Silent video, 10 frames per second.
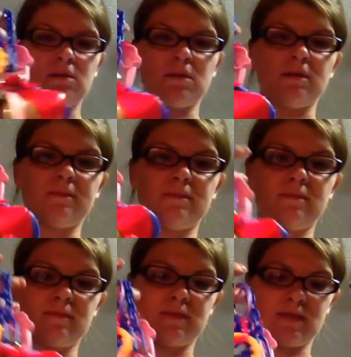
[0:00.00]
But
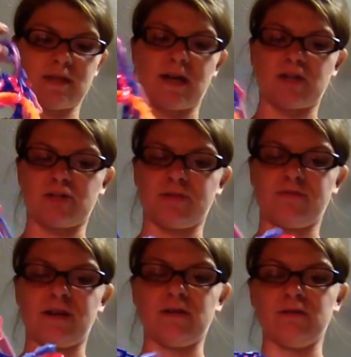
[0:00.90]
these I actually
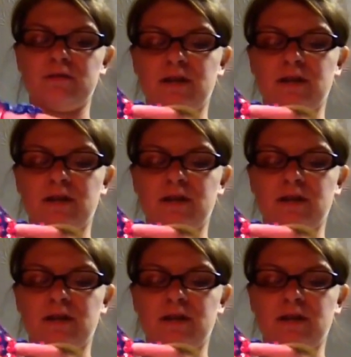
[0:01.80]
found,